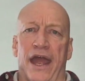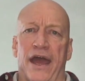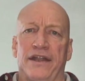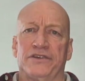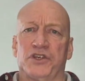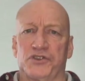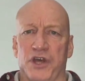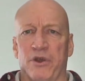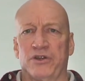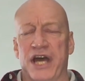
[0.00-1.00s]
And as a
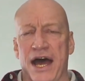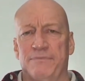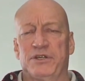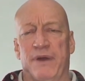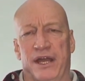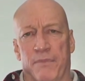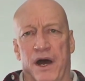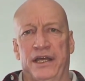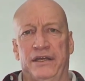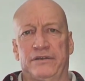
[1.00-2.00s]
summer job to make
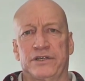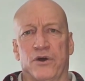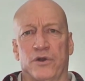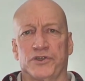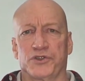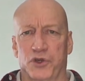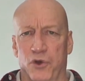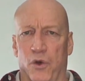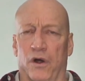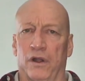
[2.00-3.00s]
money to go to
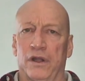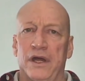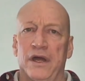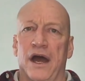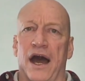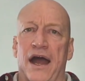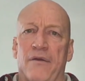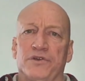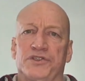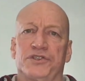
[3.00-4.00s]
school,
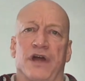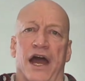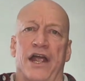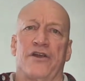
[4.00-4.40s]
I was